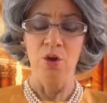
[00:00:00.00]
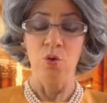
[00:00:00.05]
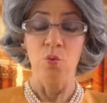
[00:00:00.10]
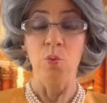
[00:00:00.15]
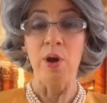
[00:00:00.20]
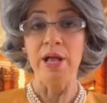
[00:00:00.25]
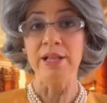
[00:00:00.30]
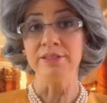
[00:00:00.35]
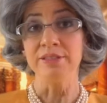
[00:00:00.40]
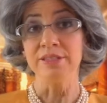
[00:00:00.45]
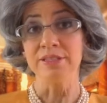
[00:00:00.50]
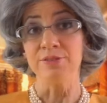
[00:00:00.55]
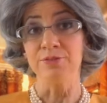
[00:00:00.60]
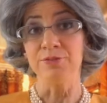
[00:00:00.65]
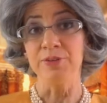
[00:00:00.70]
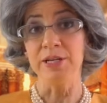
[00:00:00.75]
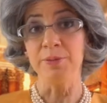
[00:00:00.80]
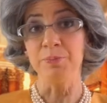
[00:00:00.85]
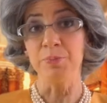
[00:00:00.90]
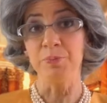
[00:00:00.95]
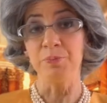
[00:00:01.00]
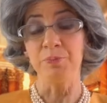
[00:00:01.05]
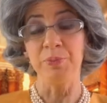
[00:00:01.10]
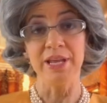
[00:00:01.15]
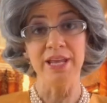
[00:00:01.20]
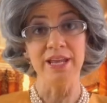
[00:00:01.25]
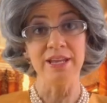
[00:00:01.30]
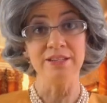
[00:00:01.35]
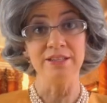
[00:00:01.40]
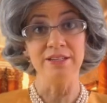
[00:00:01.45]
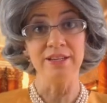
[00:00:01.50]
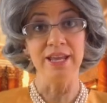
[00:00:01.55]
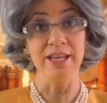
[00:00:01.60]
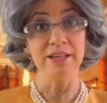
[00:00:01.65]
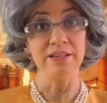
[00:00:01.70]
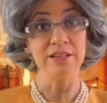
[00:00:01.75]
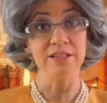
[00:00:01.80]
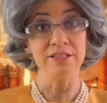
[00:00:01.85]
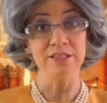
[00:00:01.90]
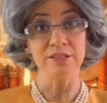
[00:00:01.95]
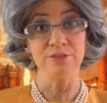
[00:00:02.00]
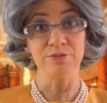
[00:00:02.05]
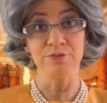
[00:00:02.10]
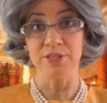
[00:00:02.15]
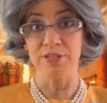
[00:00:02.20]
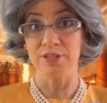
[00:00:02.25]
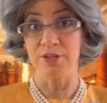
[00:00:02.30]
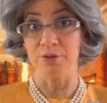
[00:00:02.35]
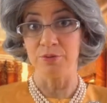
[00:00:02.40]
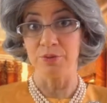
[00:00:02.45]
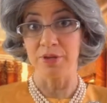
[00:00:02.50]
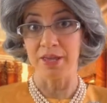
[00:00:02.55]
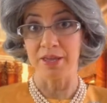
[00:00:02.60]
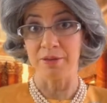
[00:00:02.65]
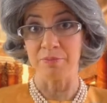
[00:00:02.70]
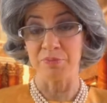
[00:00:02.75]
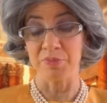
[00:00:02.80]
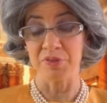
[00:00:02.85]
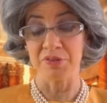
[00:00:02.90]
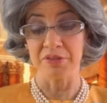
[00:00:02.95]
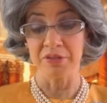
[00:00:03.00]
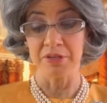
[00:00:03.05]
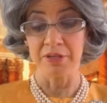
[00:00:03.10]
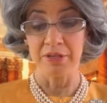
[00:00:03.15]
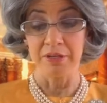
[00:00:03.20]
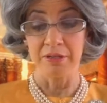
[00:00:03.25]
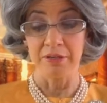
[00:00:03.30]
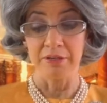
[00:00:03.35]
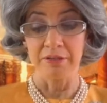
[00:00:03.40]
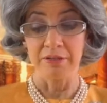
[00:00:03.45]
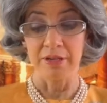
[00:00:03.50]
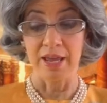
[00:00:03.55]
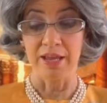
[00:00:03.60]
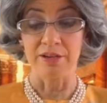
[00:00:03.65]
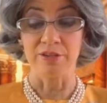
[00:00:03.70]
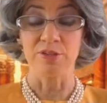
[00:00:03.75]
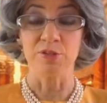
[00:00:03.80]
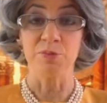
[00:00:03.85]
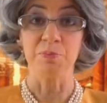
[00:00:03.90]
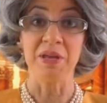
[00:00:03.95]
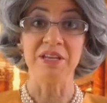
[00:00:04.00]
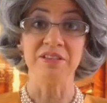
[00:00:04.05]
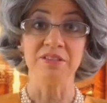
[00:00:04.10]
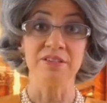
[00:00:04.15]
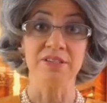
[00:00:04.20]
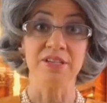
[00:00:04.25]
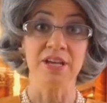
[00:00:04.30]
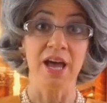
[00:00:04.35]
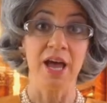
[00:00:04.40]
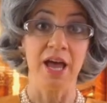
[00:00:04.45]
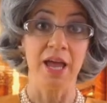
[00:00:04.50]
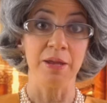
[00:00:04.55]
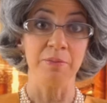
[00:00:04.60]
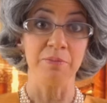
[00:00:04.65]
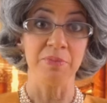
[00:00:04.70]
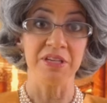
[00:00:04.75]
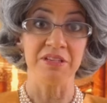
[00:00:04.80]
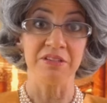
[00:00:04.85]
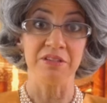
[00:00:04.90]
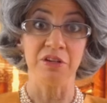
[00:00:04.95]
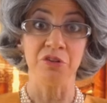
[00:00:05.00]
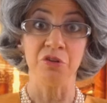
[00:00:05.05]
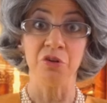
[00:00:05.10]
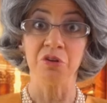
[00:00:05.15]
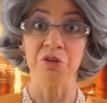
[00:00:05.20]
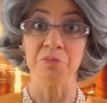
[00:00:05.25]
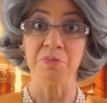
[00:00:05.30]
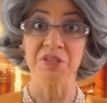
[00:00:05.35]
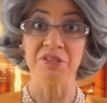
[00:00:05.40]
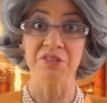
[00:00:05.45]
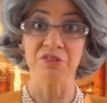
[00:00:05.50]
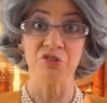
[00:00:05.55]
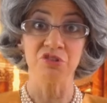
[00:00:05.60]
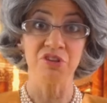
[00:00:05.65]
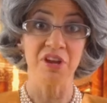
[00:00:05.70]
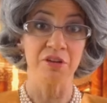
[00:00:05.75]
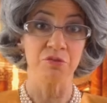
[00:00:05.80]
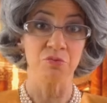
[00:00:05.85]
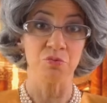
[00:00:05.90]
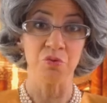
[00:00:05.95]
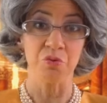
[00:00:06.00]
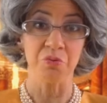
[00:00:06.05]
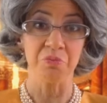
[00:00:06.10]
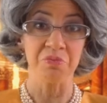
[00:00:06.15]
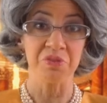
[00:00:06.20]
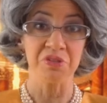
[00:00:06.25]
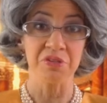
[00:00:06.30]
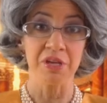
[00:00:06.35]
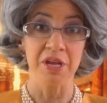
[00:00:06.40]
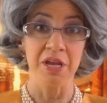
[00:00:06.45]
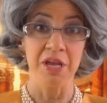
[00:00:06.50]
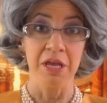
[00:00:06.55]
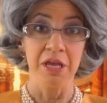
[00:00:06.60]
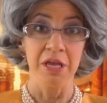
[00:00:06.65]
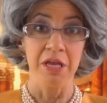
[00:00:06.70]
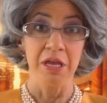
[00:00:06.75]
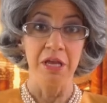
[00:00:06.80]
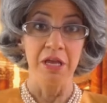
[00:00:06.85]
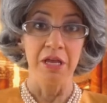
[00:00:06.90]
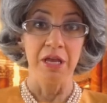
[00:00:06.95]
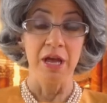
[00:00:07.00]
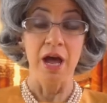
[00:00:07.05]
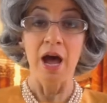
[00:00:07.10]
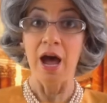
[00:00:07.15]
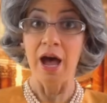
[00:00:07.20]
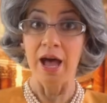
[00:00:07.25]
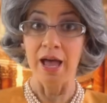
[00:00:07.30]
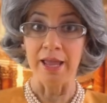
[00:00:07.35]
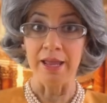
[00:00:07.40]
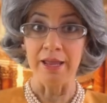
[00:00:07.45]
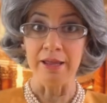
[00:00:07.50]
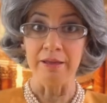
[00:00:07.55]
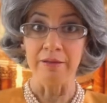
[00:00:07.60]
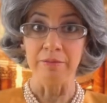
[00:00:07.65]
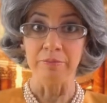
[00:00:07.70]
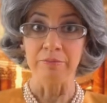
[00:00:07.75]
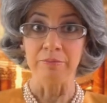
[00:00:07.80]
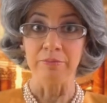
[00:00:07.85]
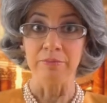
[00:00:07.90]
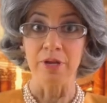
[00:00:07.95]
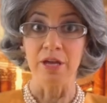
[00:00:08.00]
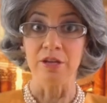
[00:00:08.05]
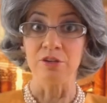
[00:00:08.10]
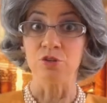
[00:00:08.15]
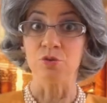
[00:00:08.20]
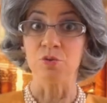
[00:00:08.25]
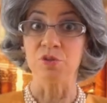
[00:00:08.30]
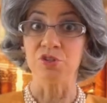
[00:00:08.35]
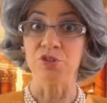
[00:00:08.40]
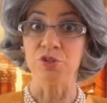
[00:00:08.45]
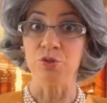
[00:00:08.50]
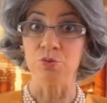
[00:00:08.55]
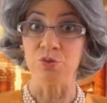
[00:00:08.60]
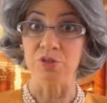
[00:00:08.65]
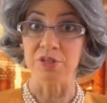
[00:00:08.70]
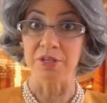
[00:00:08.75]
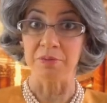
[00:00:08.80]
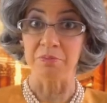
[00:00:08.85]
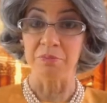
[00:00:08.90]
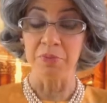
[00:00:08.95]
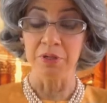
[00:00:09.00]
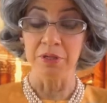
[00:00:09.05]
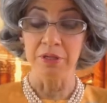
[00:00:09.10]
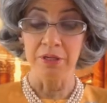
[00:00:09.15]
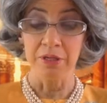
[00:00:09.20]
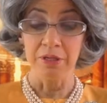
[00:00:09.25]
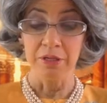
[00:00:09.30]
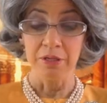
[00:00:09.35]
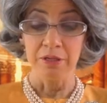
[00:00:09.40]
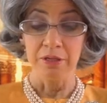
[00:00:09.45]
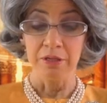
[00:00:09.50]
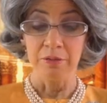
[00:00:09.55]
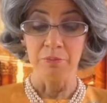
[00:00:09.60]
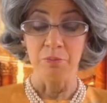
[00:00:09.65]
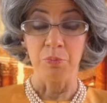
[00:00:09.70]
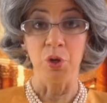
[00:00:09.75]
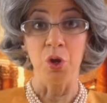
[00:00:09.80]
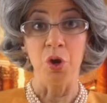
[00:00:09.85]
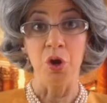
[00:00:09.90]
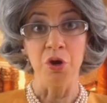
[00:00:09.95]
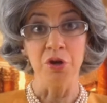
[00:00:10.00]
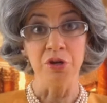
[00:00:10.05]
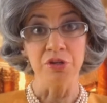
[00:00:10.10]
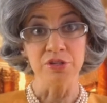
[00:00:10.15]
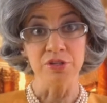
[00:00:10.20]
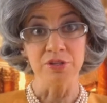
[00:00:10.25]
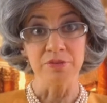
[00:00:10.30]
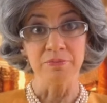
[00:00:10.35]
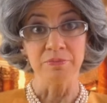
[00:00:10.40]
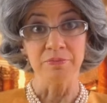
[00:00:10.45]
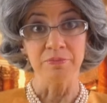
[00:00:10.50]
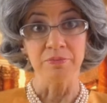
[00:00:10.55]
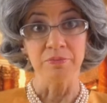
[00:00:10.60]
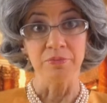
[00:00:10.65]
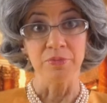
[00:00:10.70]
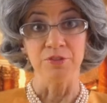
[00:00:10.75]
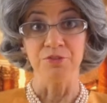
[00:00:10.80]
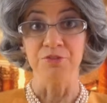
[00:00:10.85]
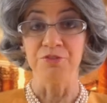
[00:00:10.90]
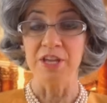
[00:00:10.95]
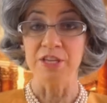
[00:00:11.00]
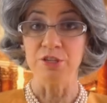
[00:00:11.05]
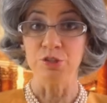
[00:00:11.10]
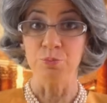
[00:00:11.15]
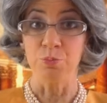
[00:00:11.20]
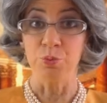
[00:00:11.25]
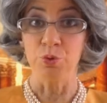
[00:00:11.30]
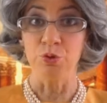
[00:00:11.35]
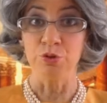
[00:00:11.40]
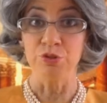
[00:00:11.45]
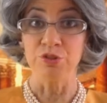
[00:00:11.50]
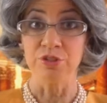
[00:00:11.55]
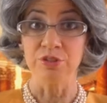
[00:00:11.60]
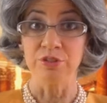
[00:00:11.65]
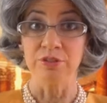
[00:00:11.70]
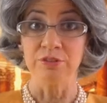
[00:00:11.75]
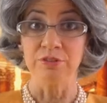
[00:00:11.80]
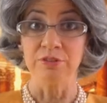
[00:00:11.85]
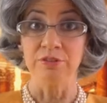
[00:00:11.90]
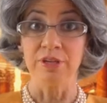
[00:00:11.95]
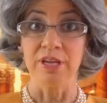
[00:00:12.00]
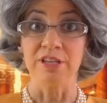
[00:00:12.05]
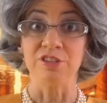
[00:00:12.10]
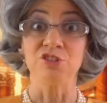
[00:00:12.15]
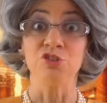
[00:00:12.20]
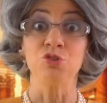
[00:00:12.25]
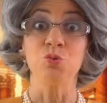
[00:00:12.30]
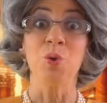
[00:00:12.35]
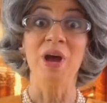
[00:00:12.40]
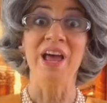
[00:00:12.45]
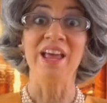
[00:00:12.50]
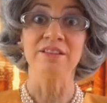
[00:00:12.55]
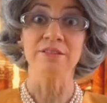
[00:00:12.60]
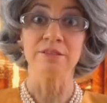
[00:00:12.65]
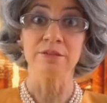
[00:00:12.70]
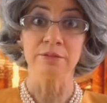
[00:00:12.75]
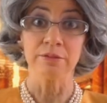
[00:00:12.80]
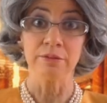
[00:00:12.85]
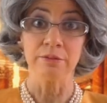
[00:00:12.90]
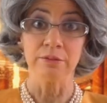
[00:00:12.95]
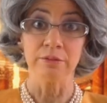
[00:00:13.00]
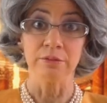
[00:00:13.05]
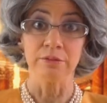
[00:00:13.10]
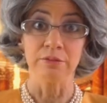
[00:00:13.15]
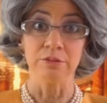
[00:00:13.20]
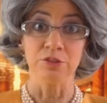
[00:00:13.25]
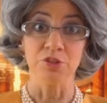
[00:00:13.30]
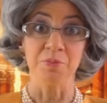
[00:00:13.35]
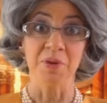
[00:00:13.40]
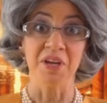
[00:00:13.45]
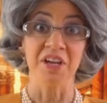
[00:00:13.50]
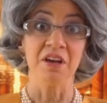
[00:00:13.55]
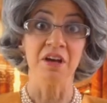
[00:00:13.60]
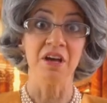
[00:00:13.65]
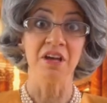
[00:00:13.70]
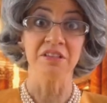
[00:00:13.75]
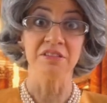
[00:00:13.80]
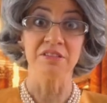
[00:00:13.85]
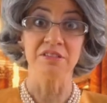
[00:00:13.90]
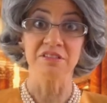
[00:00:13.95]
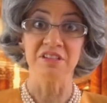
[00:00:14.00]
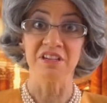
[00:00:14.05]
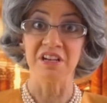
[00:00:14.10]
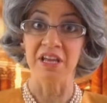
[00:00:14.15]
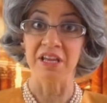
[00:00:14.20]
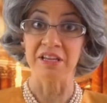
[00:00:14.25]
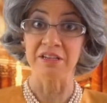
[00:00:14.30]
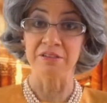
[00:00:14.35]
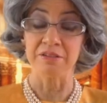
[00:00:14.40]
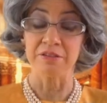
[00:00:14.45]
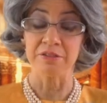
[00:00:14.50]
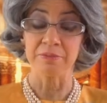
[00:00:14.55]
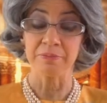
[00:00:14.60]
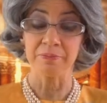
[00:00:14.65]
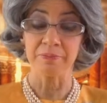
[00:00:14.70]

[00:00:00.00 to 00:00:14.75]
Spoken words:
Whilst Philip played endless video games and spent time in anonymous chat rooms, I, under a pseudonym, blogged, Facebooked, and twat to my heart's delight.